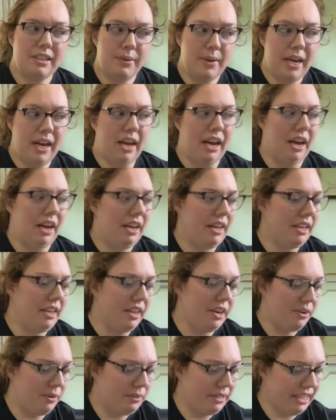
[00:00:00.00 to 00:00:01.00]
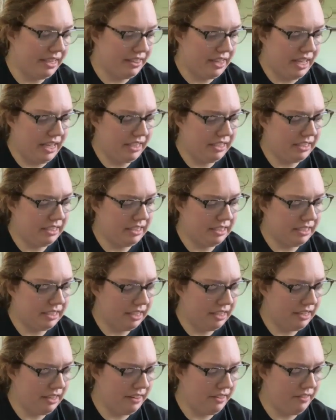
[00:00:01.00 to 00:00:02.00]
So, yeah, you know, like that's
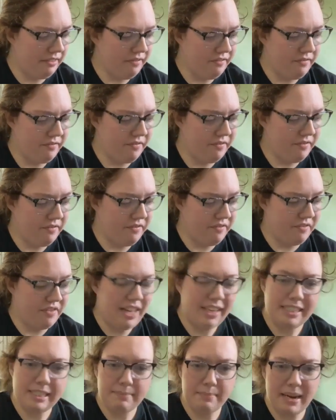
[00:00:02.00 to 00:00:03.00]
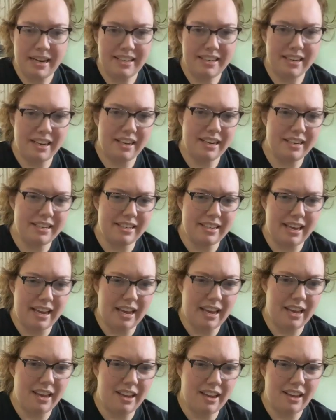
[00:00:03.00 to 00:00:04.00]
that's my day to
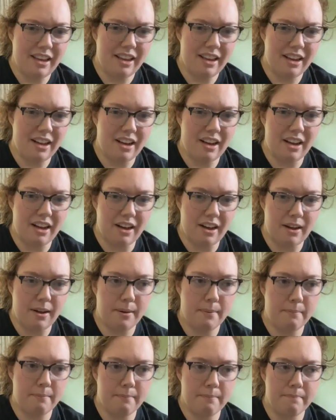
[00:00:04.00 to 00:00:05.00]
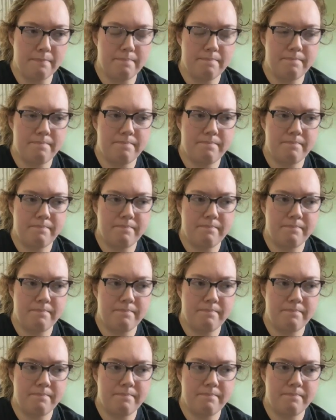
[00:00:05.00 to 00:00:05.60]
day. Um,